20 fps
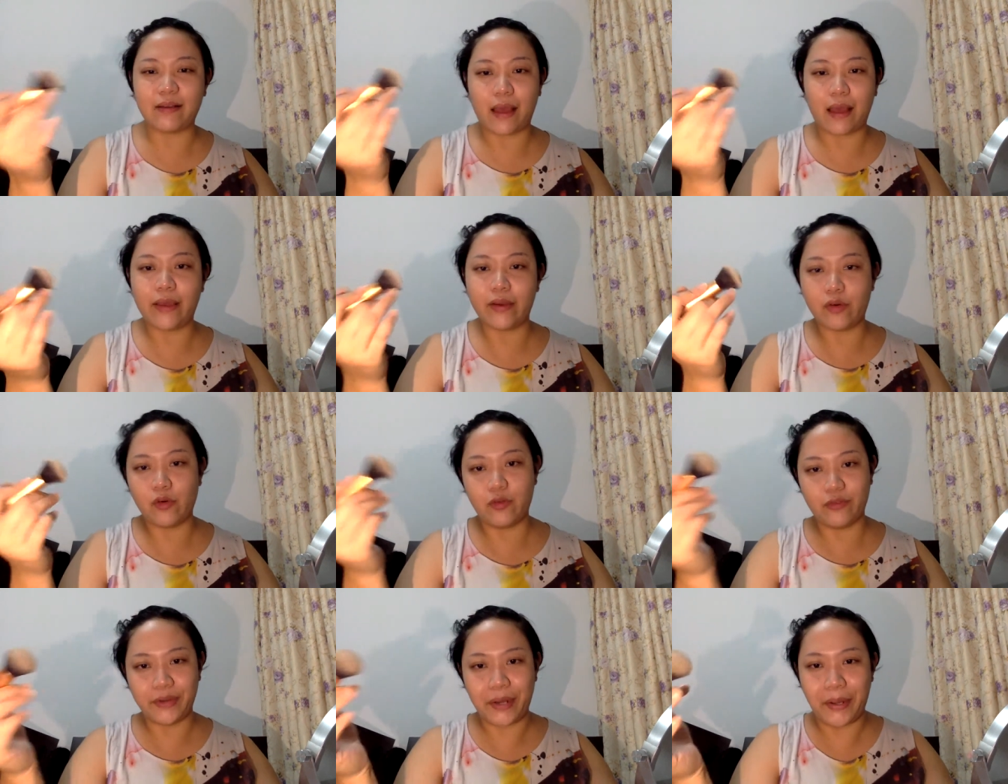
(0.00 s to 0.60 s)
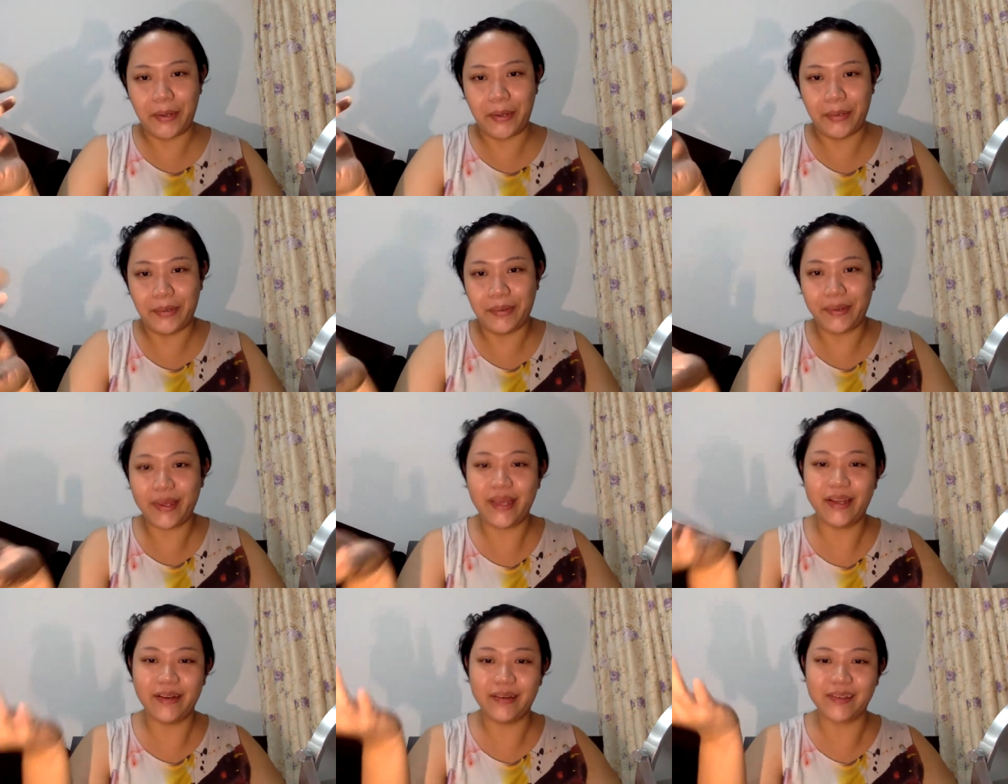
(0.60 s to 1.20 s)
I overdo
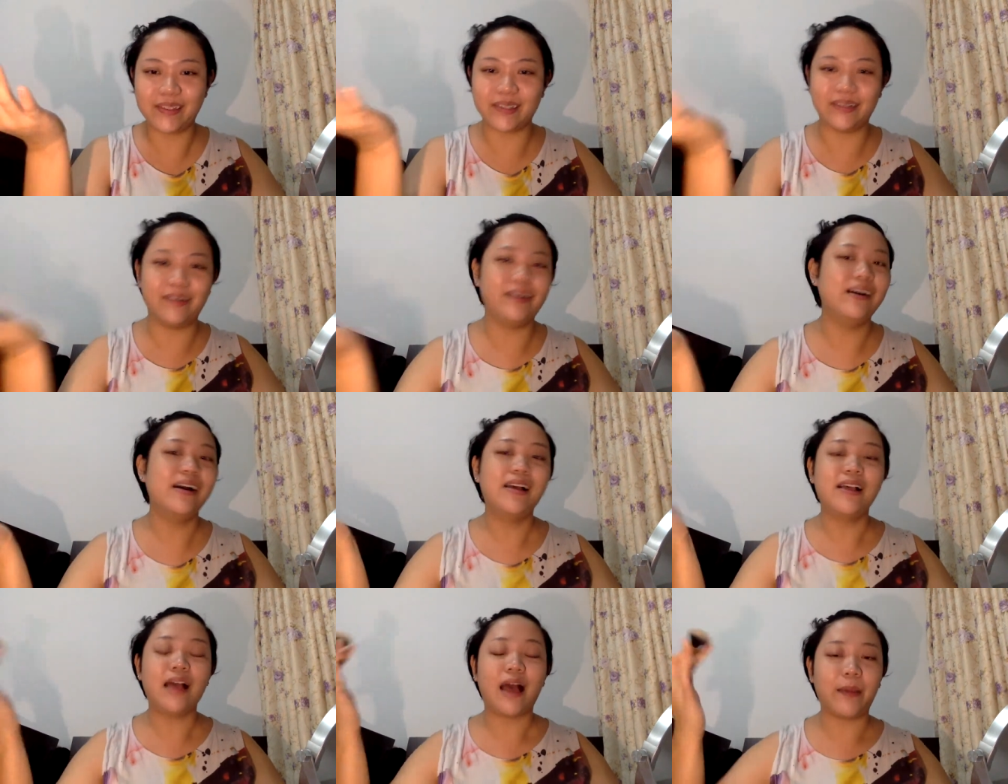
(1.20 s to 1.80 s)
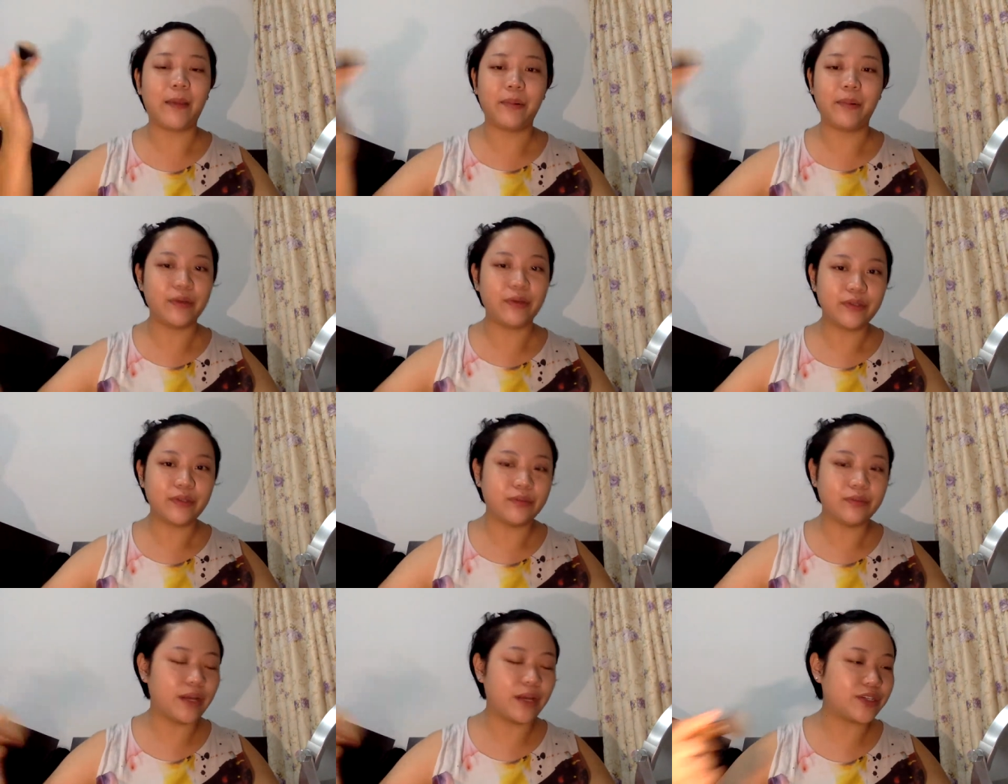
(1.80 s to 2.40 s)
it also. I
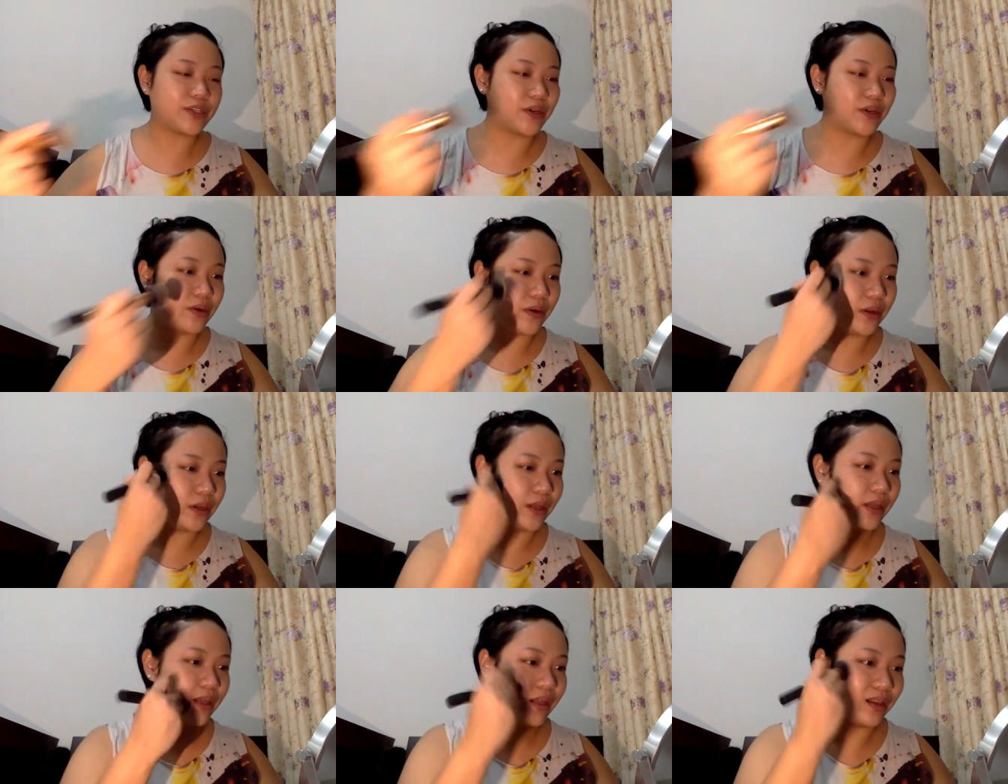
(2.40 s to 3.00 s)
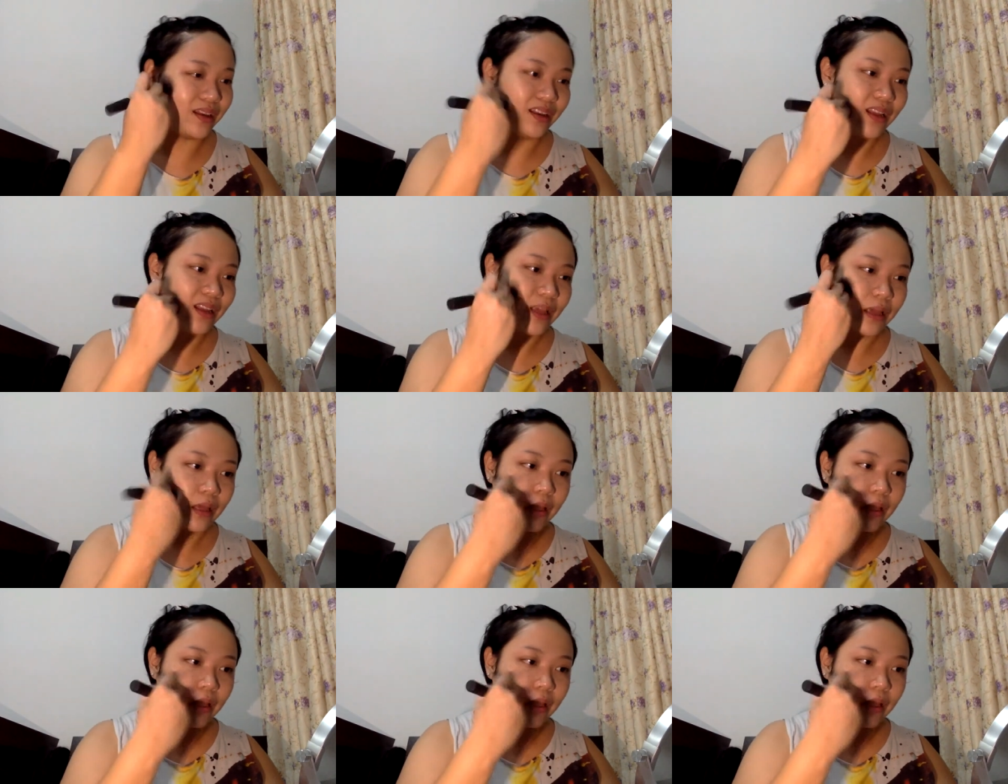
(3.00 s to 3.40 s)
put too much on and